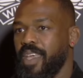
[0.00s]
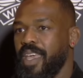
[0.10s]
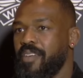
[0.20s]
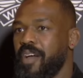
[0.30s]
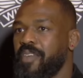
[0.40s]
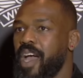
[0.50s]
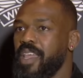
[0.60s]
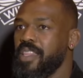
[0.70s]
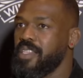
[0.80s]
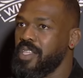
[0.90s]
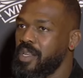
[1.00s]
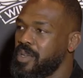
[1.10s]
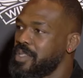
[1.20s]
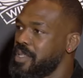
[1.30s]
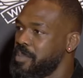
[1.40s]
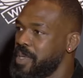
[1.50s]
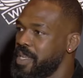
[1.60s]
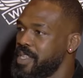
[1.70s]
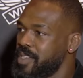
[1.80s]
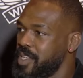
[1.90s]
if I've gotten this close to be
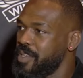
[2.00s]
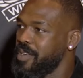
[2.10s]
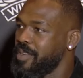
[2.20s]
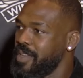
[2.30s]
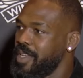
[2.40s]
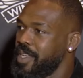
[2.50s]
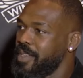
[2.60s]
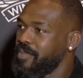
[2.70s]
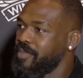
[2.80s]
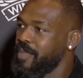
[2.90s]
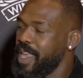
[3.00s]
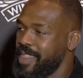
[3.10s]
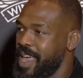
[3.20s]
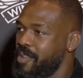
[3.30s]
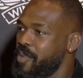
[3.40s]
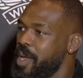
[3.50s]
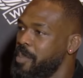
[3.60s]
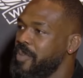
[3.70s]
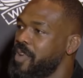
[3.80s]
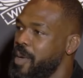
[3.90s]
considered in that realm
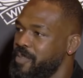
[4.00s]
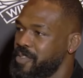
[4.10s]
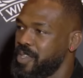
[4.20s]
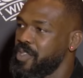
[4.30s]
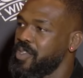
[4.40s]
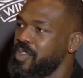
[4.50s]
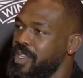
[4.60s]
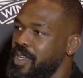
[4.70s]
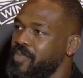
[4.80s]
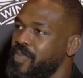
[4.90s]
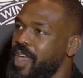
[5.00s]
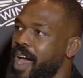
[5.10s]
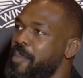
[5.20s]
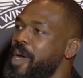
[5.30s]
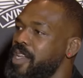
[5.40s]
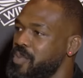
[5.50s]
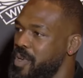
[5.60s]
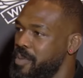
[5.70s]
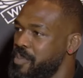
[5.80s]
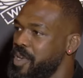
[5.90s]
of conversation, then I might as
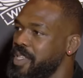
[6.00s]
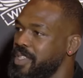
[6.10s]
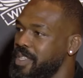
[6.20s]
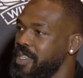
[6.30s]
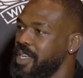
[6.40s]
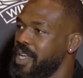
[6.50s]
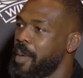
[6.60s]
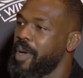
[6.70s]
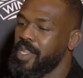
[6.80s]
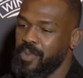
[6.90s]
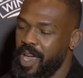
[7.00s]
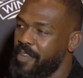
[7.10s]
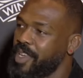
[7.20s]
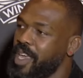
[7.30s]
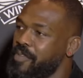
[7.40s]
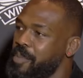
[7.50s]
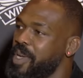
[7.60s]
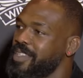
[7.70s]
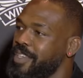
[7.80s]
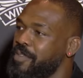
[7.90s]
well embrace it and I might as well advocate for
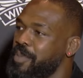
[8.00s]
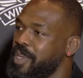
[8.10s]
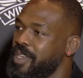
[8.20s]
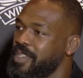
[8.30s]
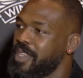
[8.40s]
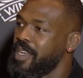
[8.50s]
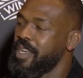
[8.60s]
myself because